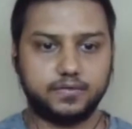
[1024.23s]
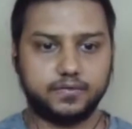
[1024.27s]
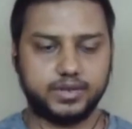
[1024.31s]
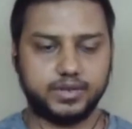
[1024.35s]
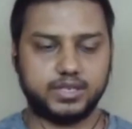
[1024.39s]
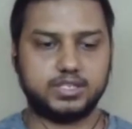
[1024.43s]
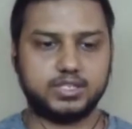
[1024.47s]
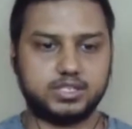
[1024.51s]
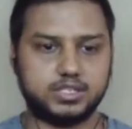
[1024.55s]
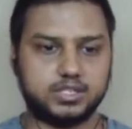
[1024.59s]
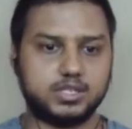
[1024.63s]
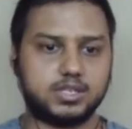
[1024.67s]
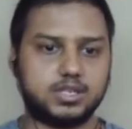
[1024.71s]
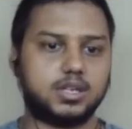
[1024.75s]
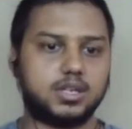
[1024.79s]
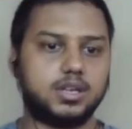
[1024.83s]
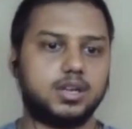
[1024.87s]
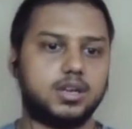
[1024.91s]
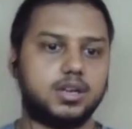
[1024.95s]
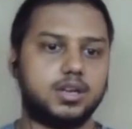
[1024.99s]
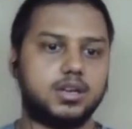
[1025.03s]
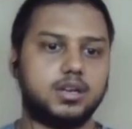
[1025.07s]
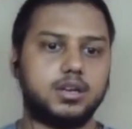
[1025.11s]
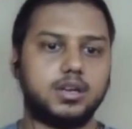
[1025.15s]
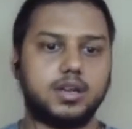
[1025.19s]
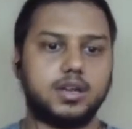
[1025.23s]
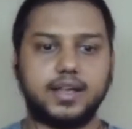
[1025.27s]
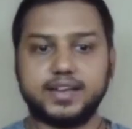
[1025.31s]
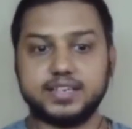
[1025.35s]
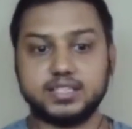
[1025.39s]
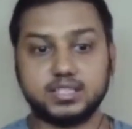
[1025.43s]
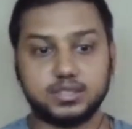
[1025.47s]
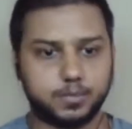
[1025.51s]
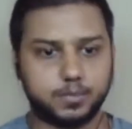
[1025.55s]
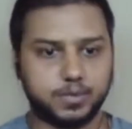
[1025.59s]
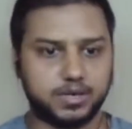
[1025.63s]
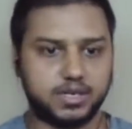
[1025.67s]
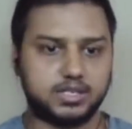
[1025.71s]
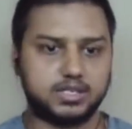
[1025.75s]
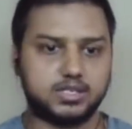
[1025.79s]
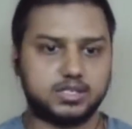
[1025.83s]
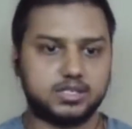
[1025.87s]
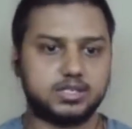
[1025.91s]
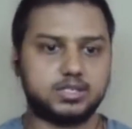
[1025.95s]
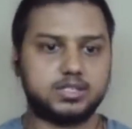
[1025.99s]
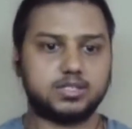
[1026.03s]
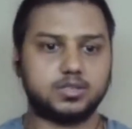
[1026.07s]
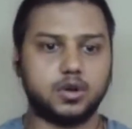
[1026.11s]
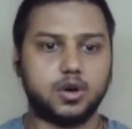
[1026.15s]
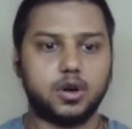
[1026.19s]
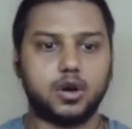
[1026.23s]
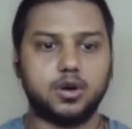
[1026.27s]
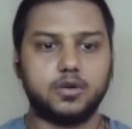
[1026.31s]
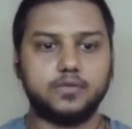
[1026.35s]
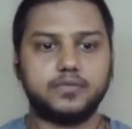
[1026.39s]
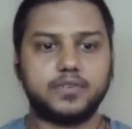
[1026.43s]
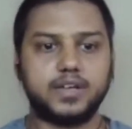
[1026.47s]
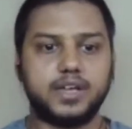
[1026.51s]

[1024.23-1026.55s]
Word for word: facial expressions of